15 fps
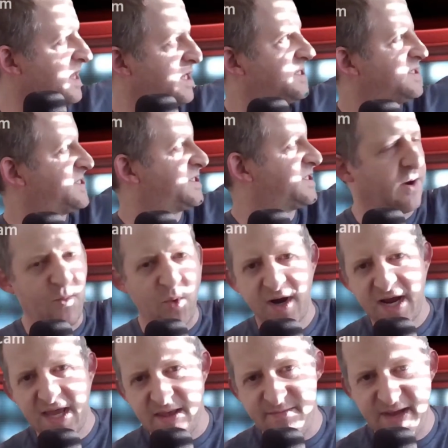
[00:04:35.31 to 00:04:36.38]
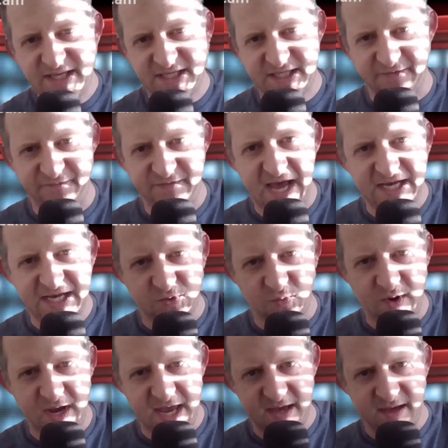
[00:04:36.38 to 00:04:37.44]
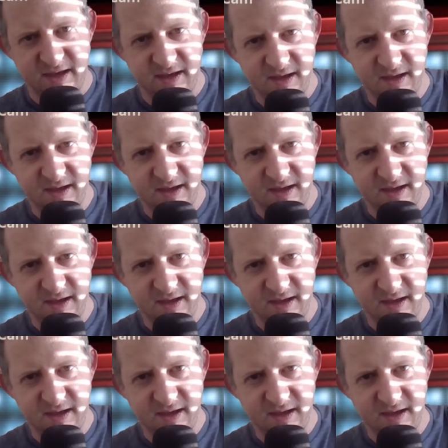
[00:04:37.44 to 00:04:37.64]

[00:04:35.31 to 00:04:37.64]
somewhere in the midst of next week,